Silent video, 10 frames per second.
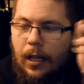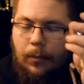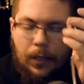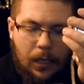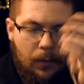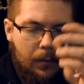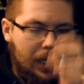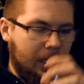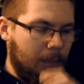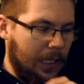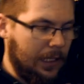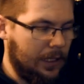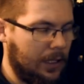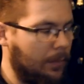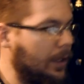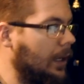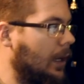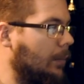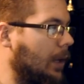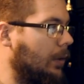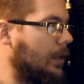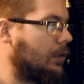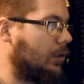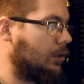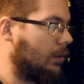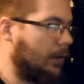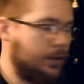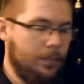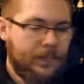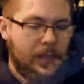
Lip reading: but I will be explaining something about these crossovers.